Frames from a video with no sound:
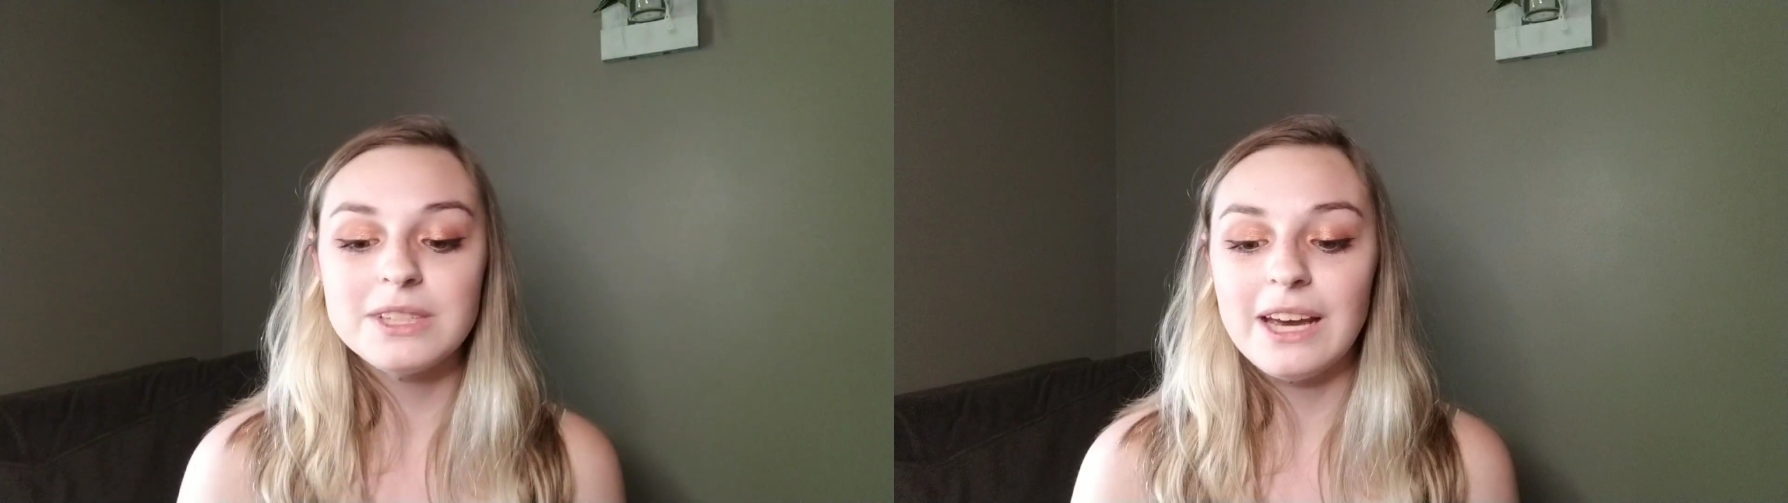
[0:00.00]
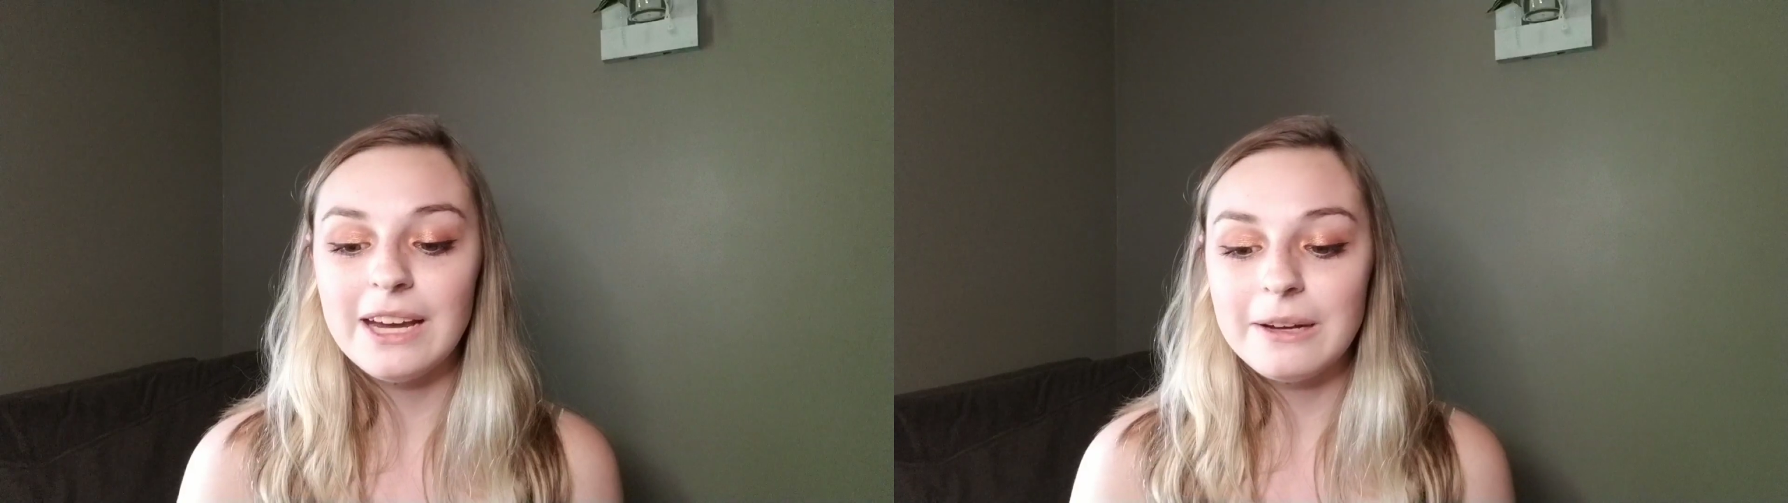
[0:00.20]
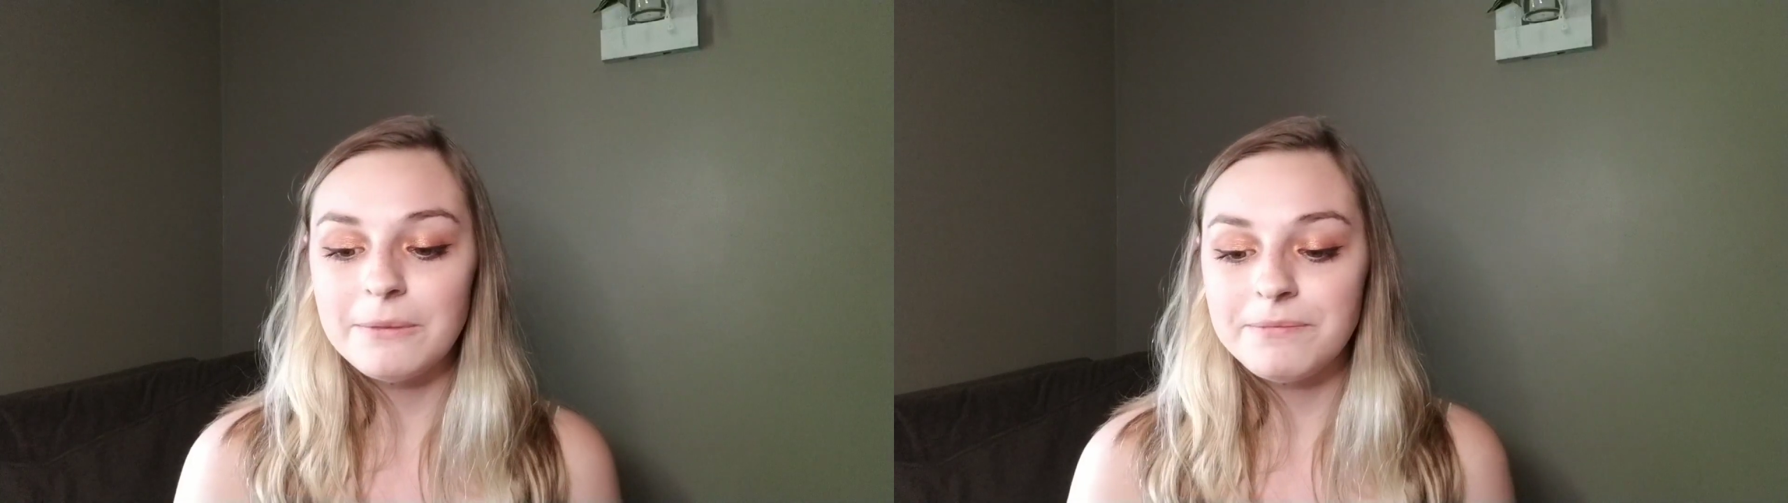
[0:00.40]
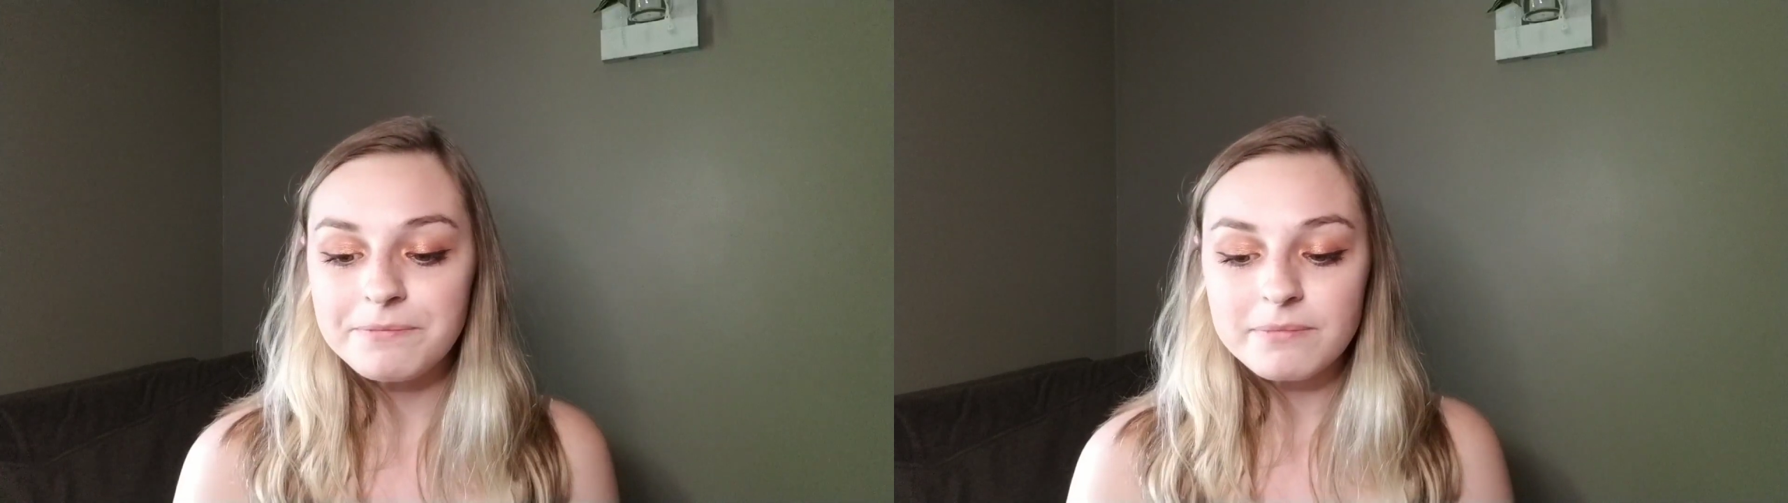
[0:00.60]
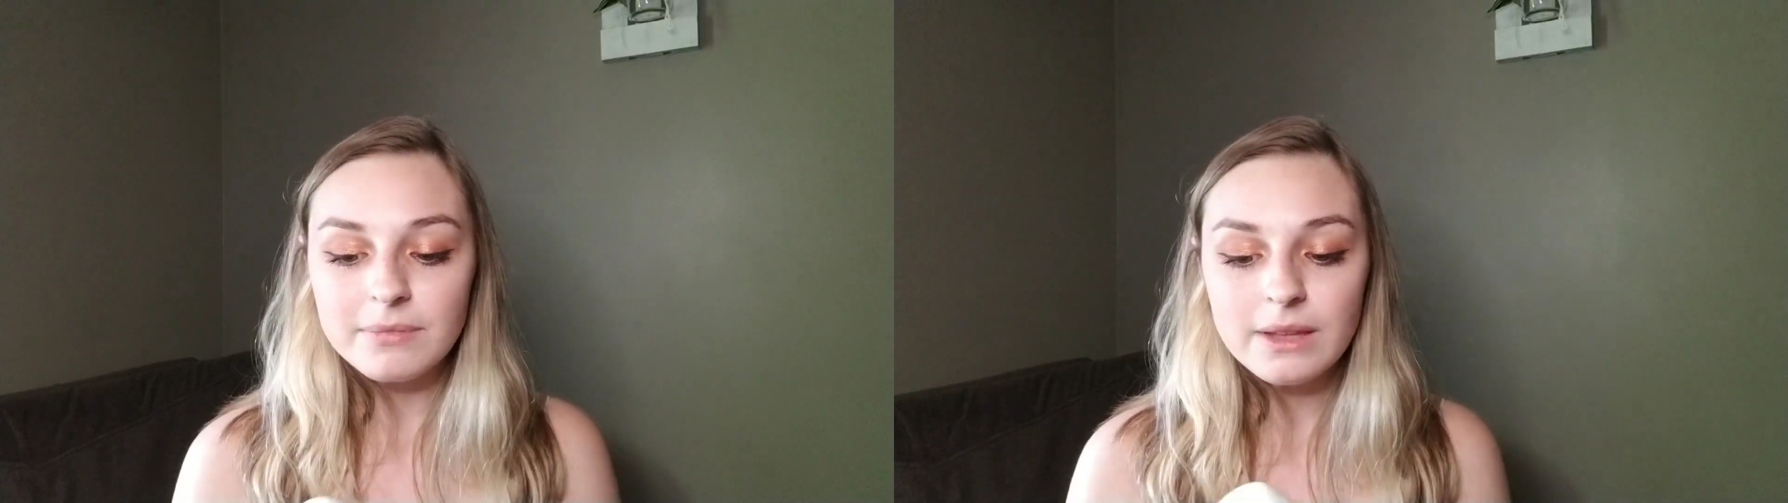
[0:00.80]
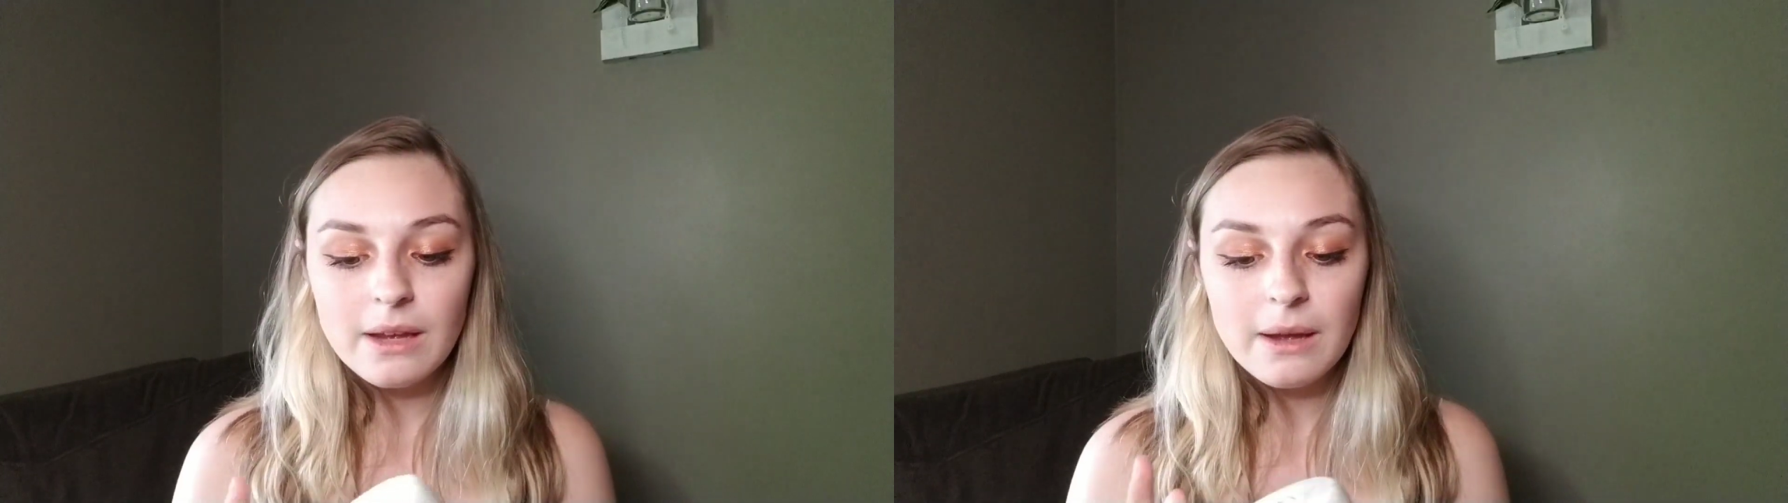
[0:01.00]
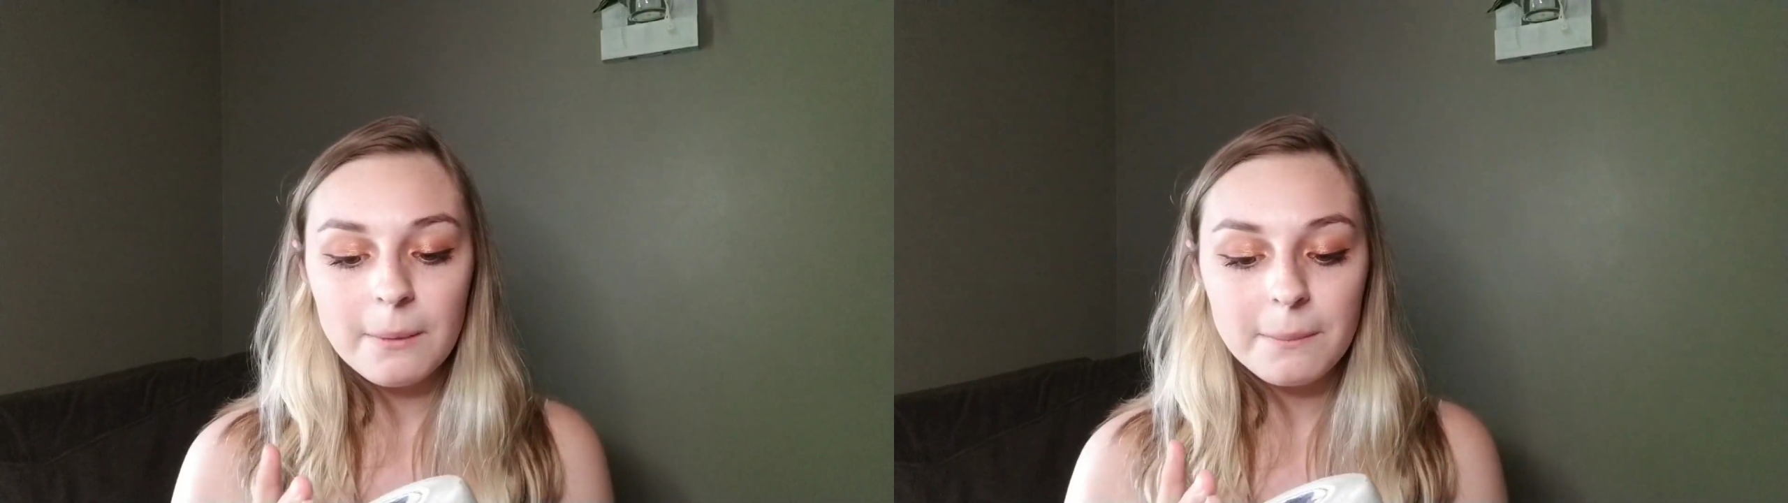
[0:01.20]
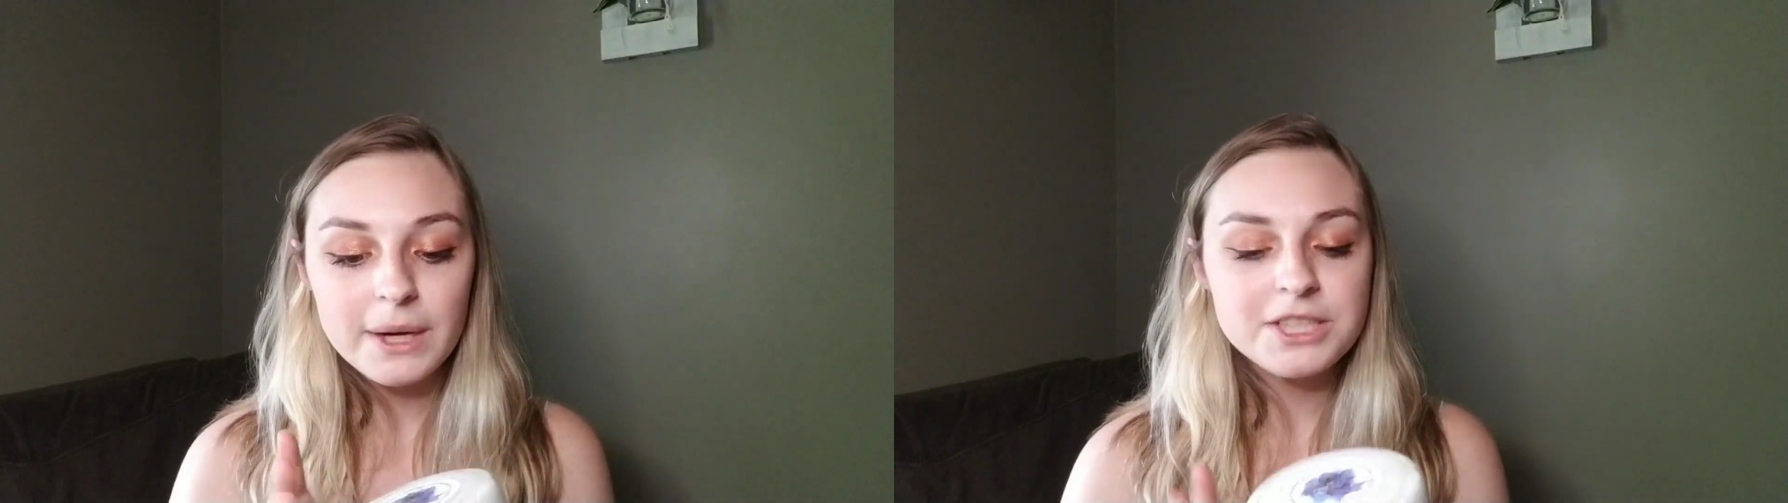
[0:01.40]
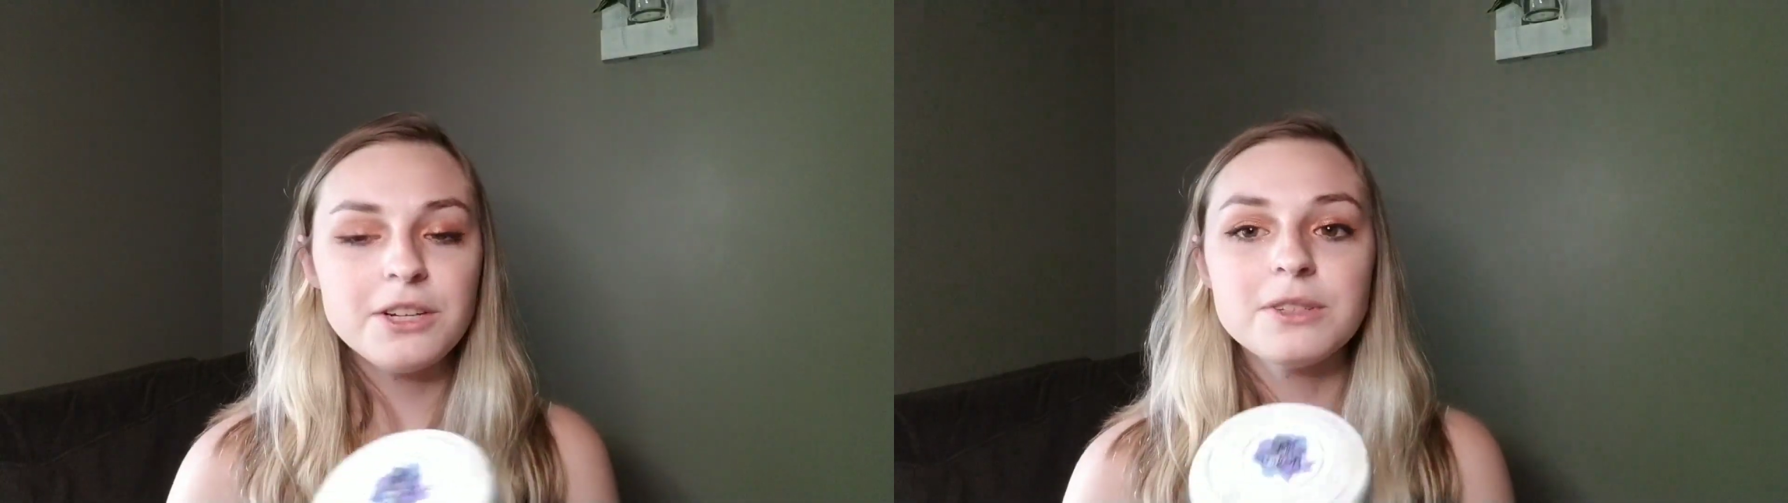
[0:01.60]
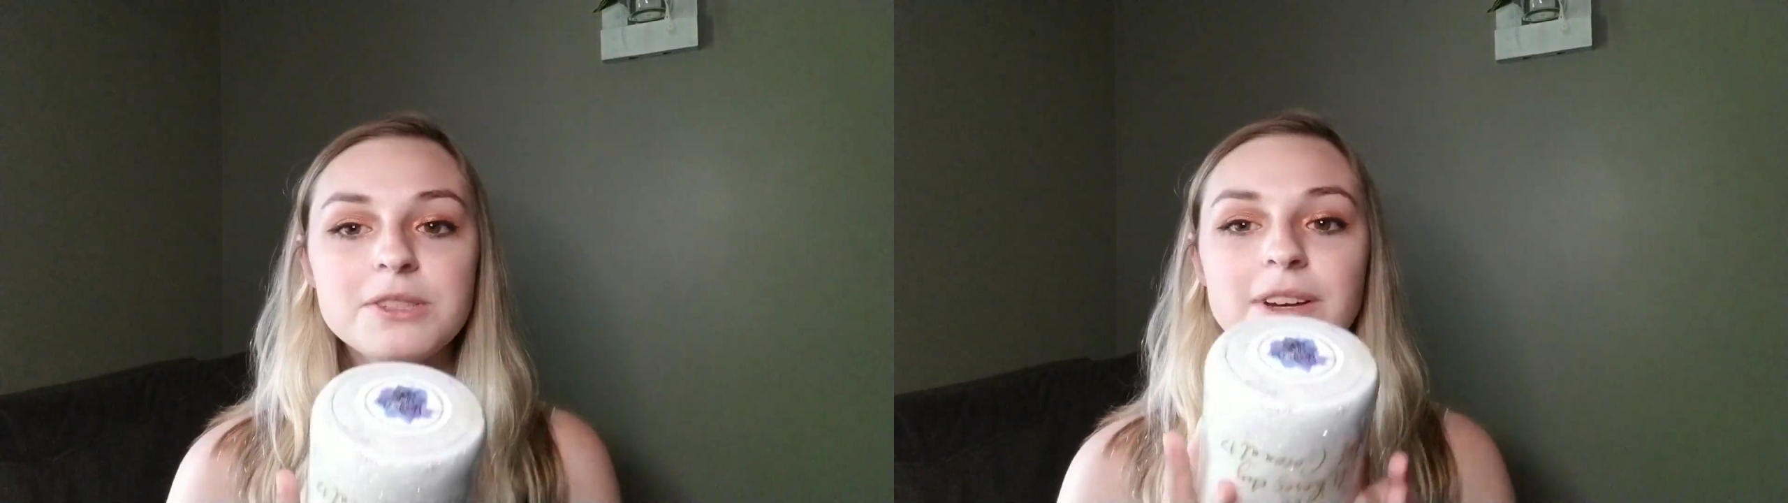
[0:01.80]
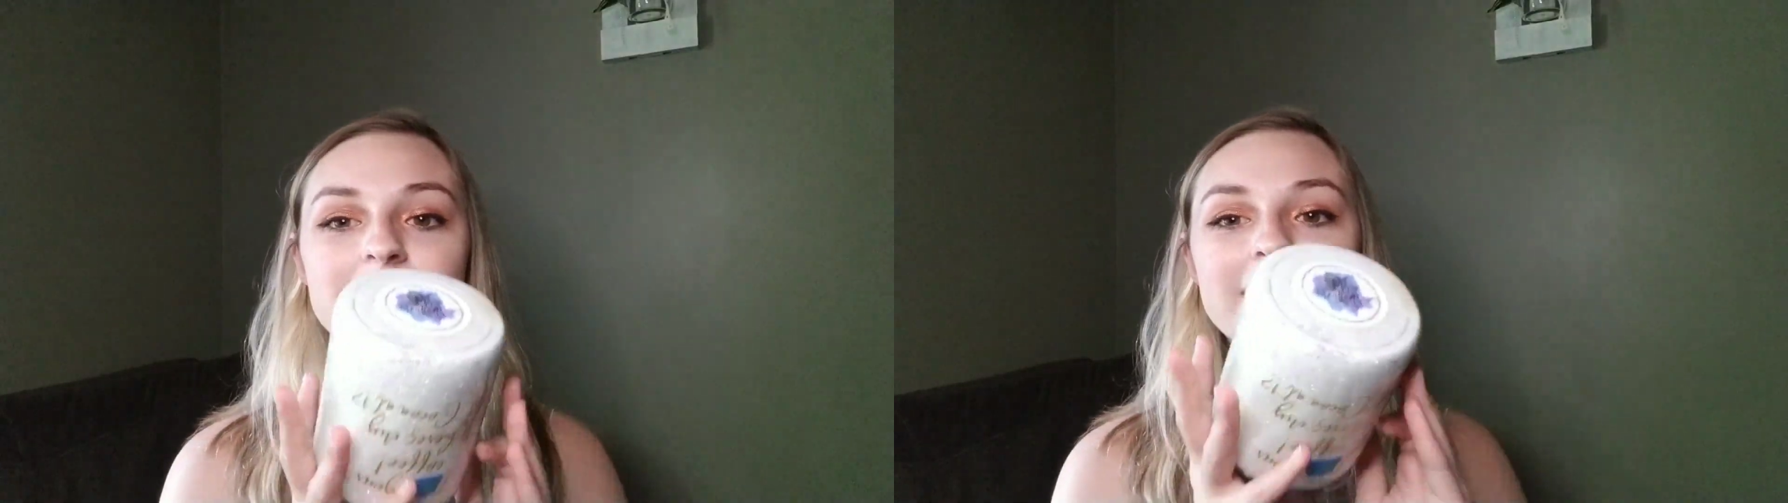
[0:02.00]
like. But she also